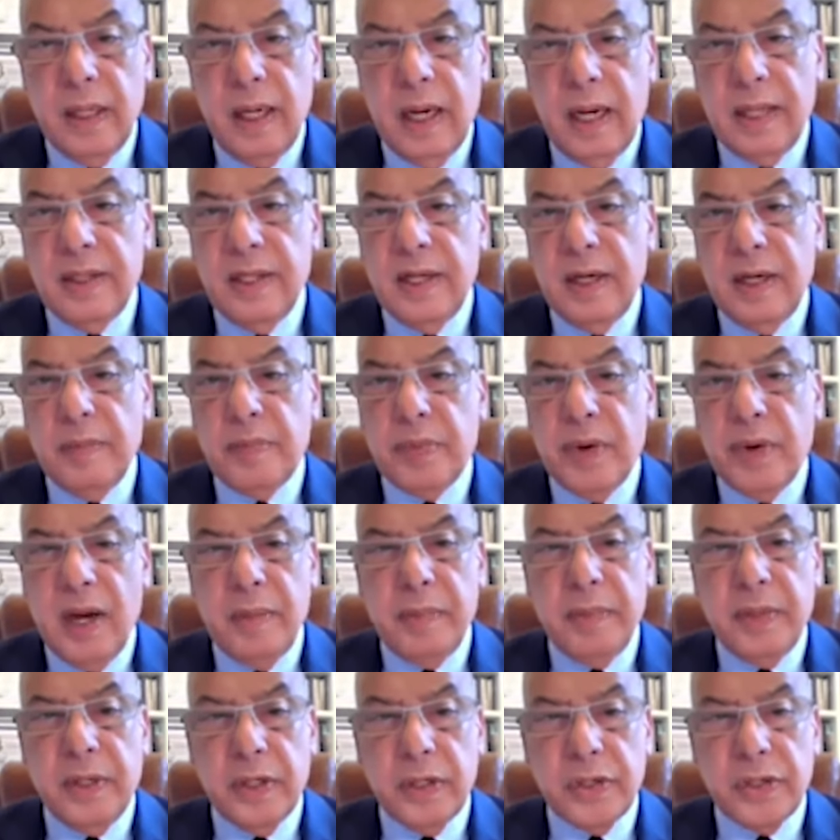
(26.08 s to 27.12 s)
and then prime
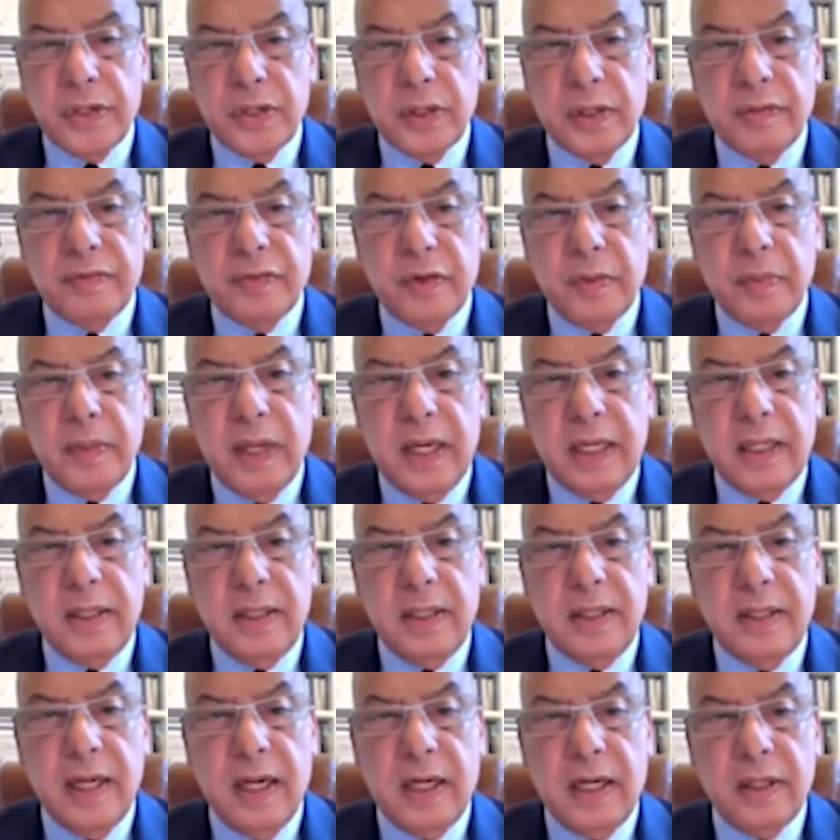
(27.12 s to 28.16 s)
minister from
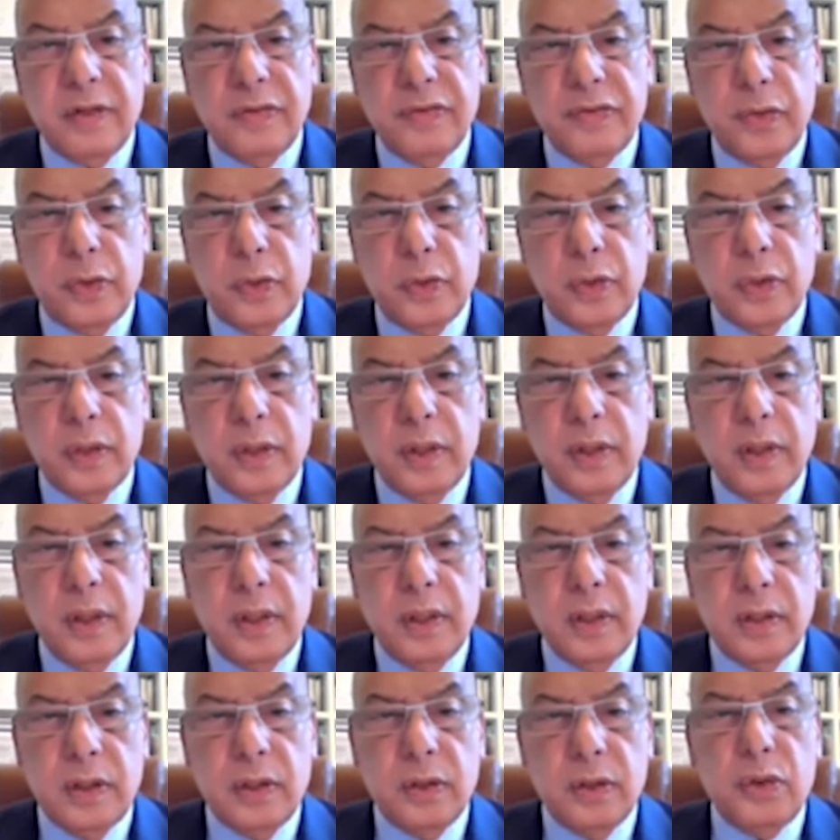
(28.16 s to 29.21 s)
1994
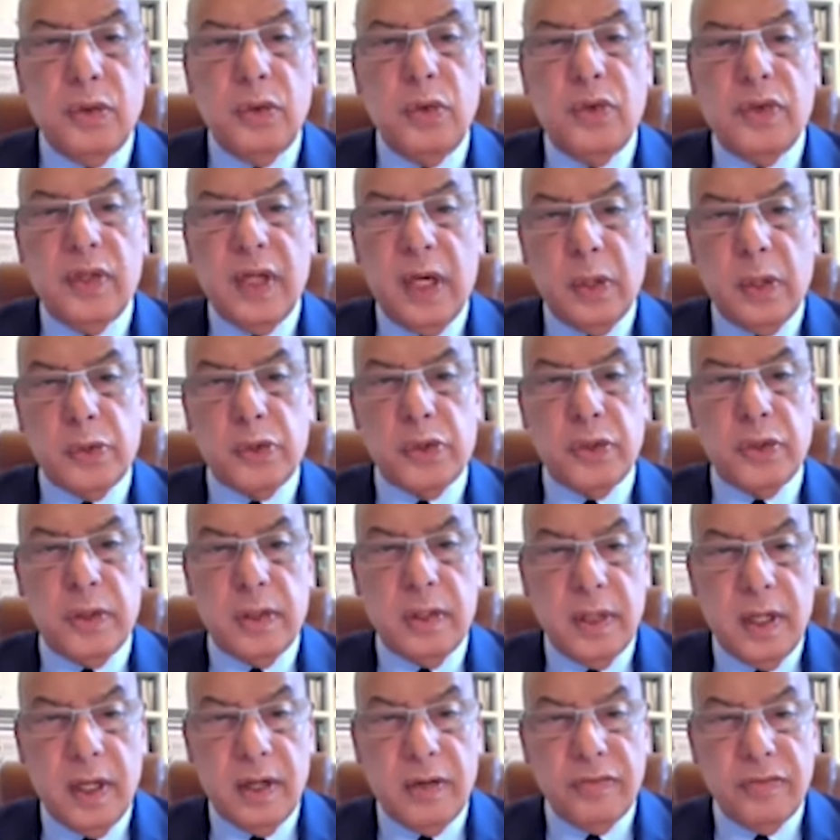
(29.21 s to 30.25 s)
to
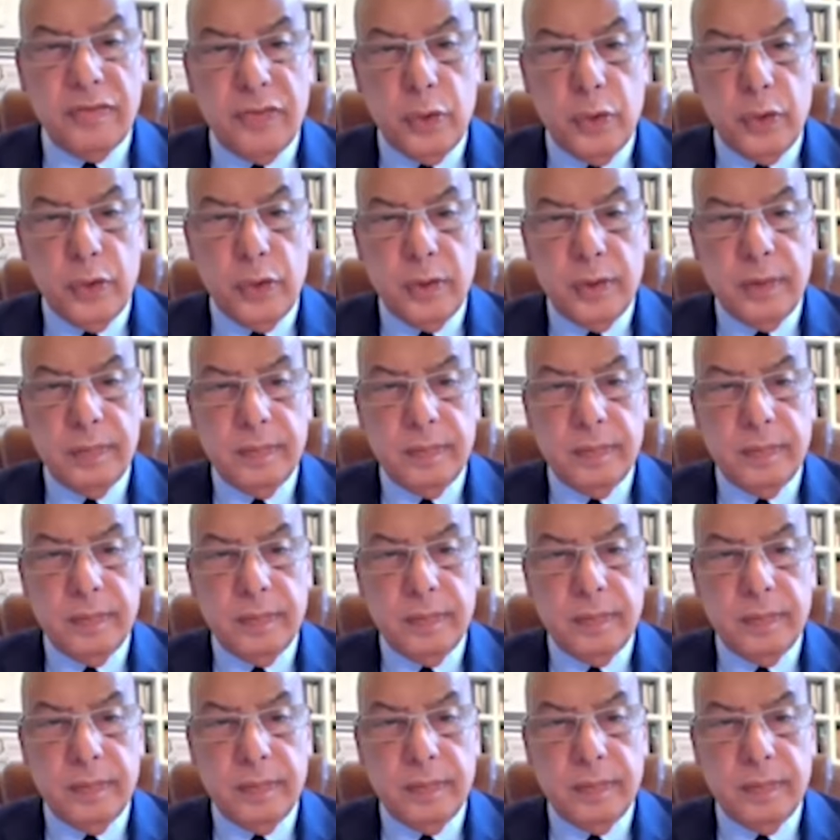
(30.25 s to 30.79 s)
2004.